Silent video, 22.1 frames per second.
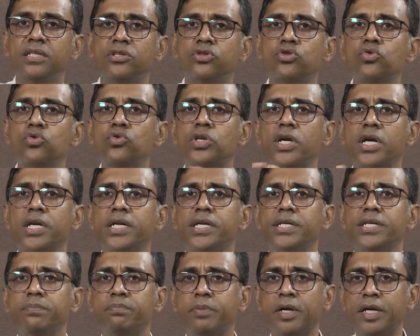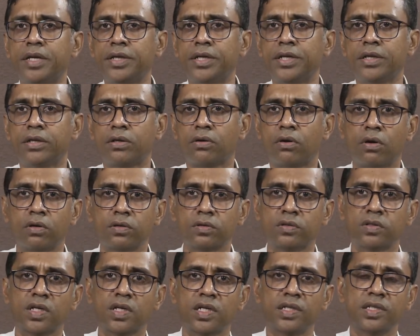totally dependent
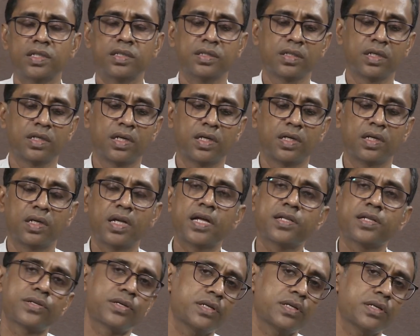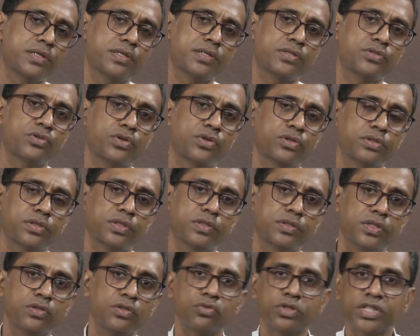on certain natural
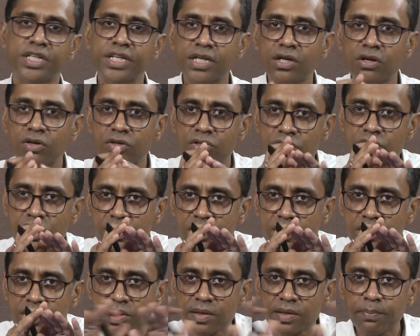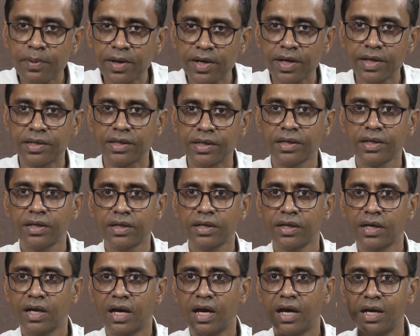resources. You cannot just separate
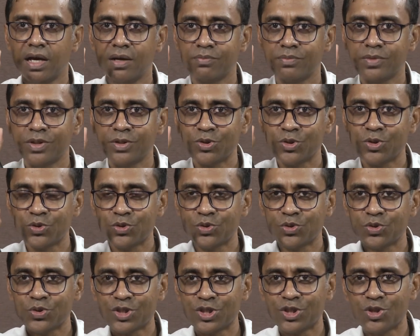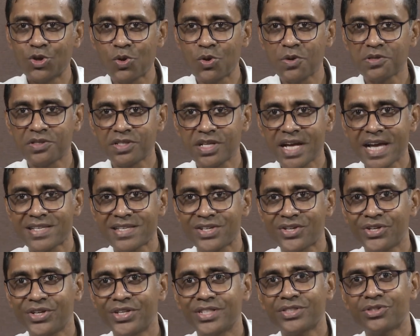uh, you know those
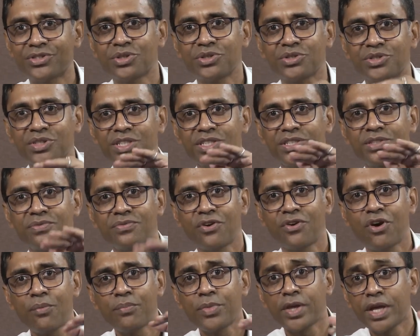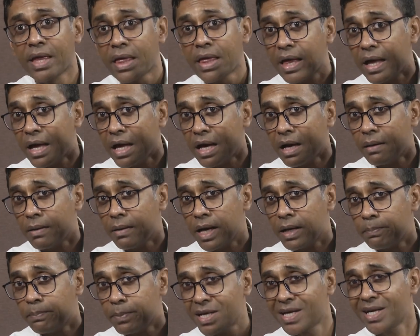natural resources from uh,
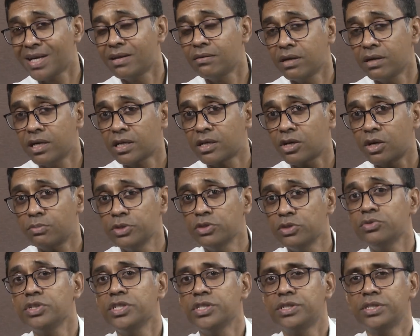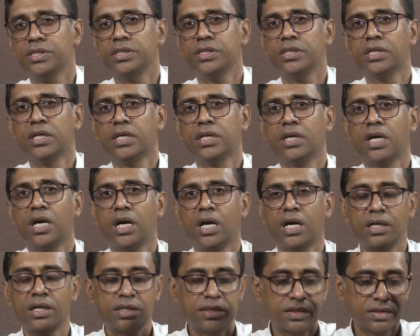a particular community
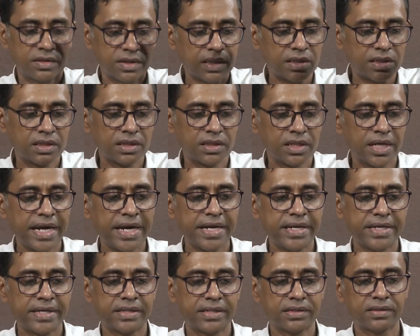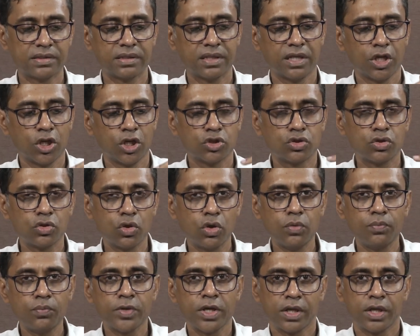uh, in certain areas.
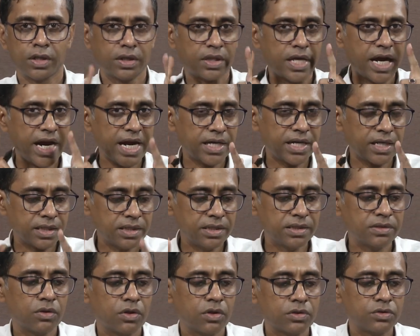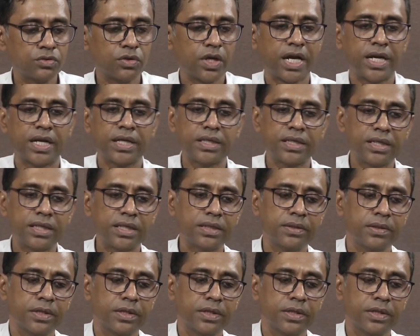So, that is also another